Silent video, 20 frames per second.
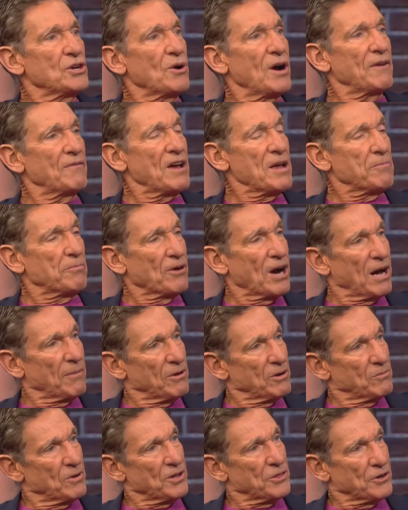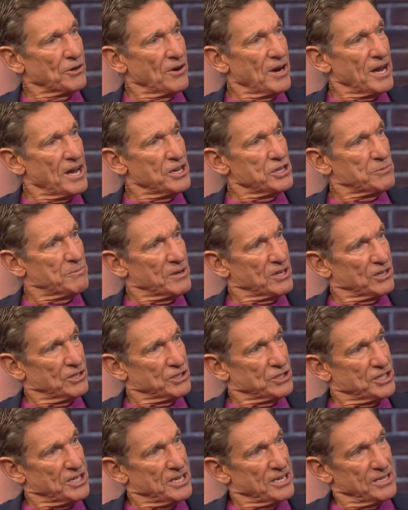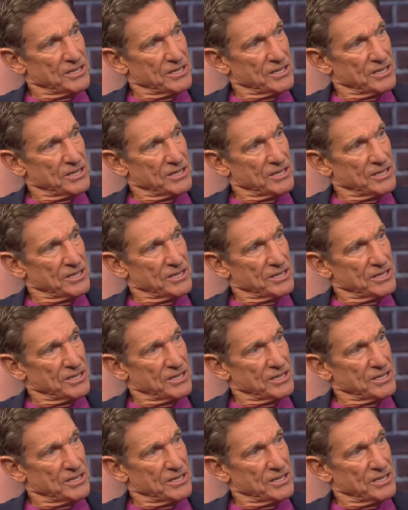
You right. have a problem with her age because she